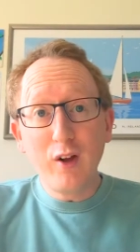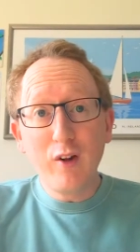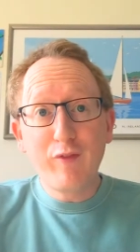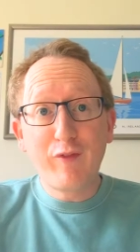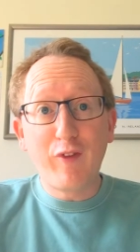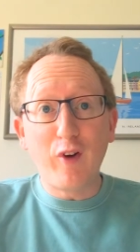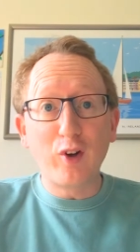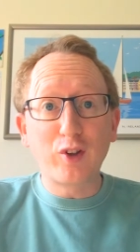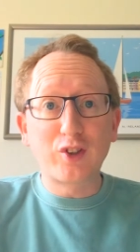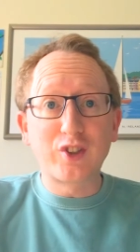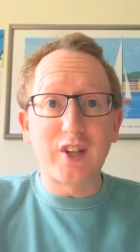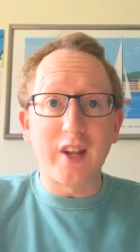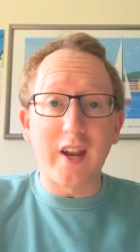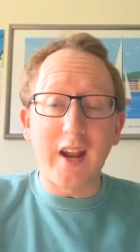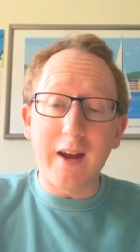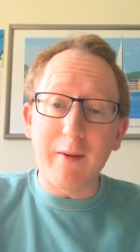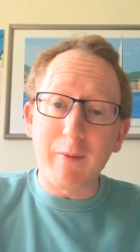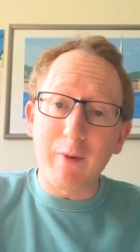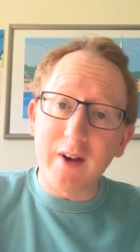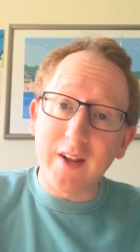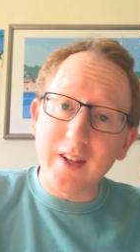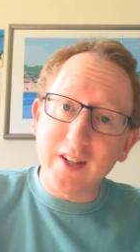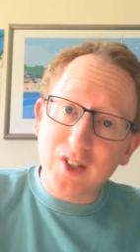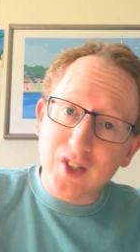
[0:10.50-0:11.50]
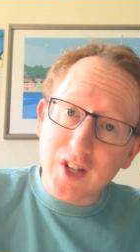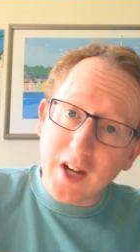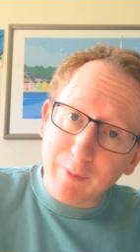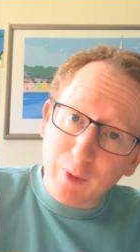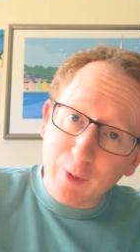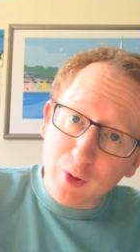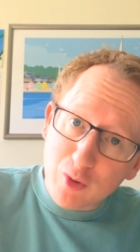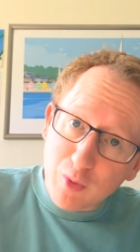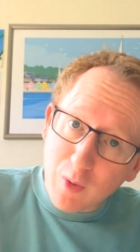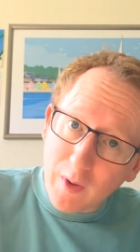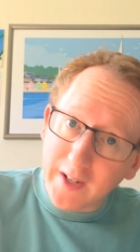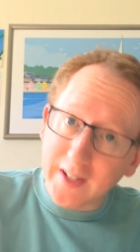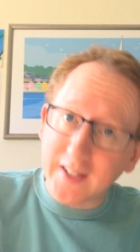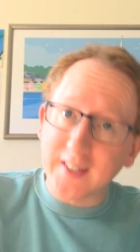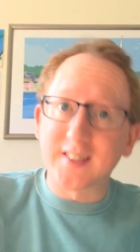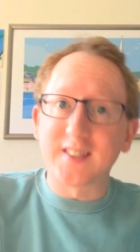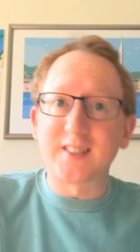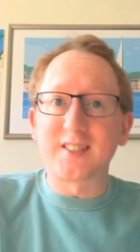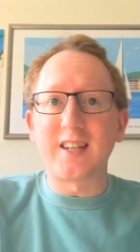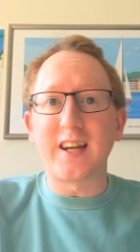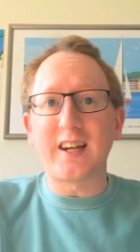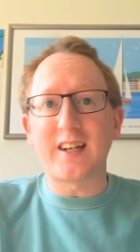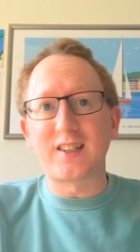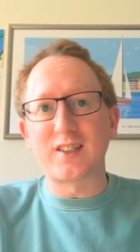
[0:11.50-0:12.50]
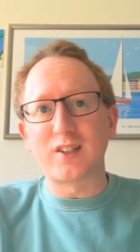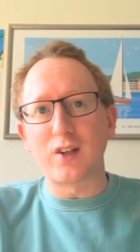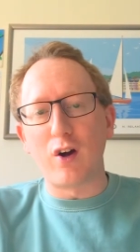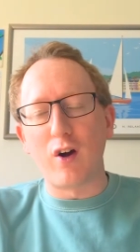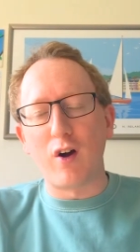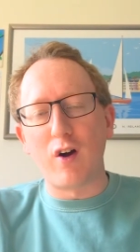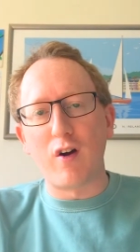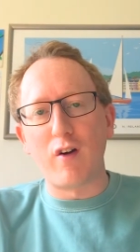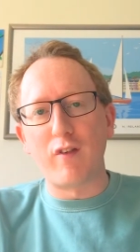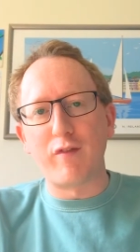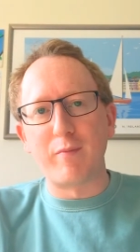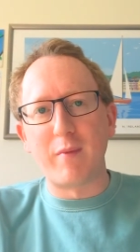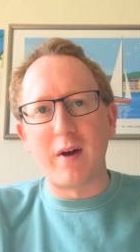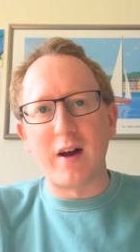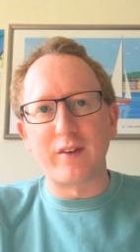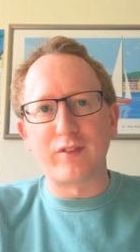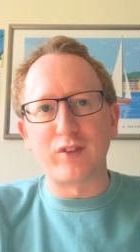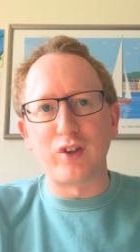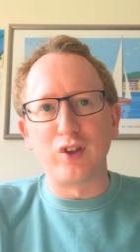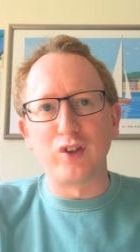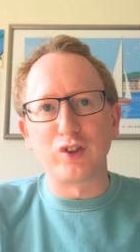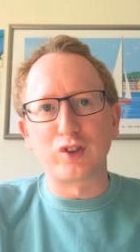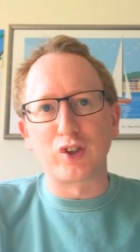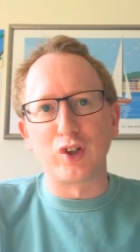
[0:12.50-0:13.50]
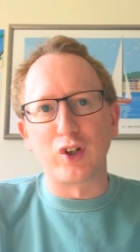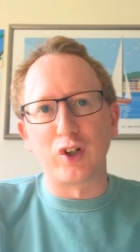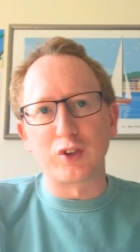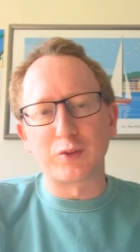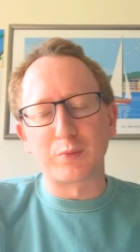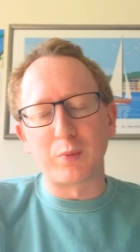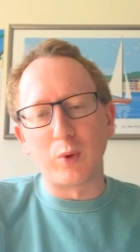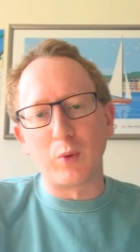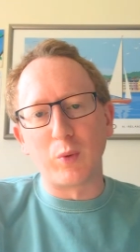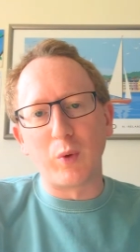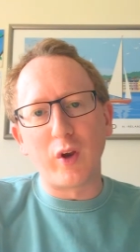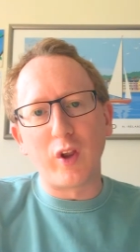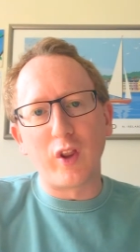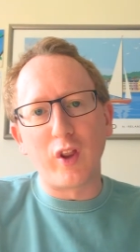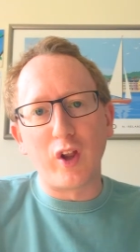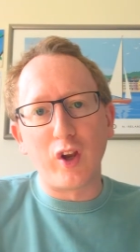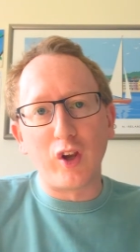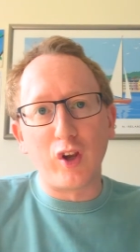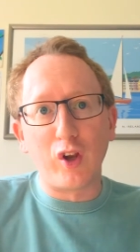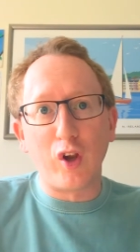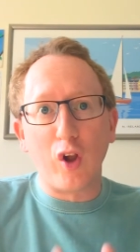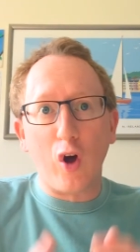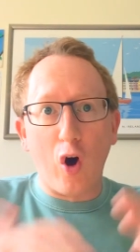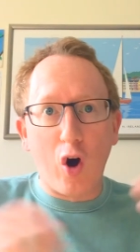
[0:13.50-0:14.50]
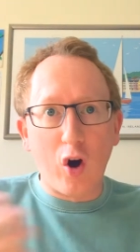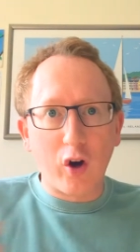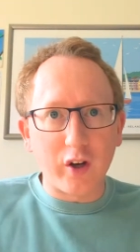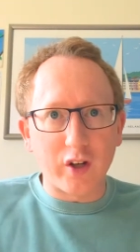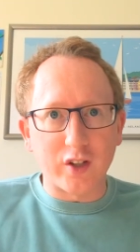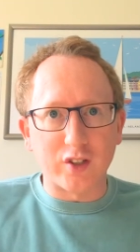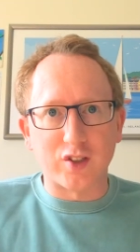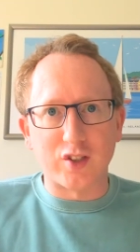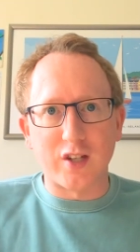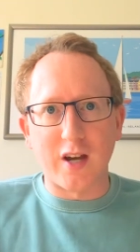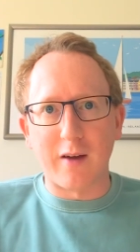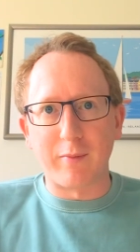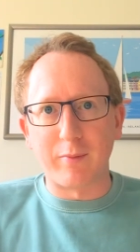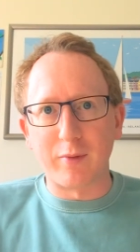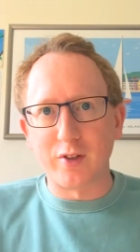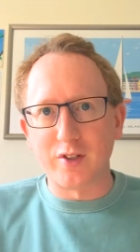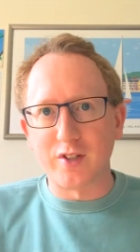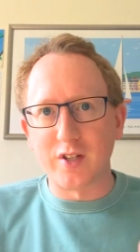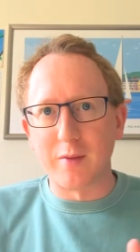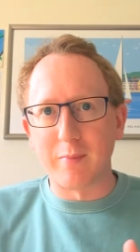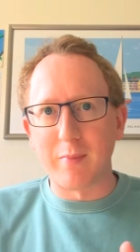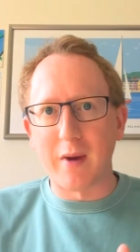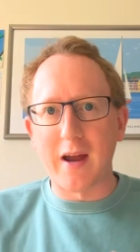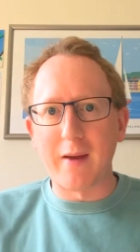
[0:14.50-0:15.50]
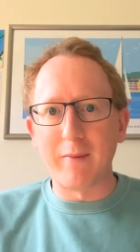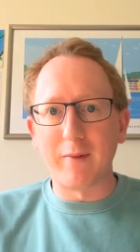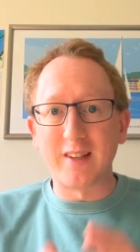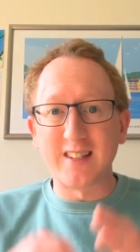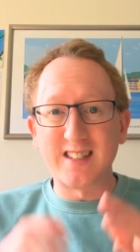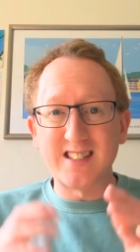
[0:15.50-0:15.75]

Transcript: folks. Today we're into chapter 26 of Matthew's Gospel, one of the longest chapters in the Bible.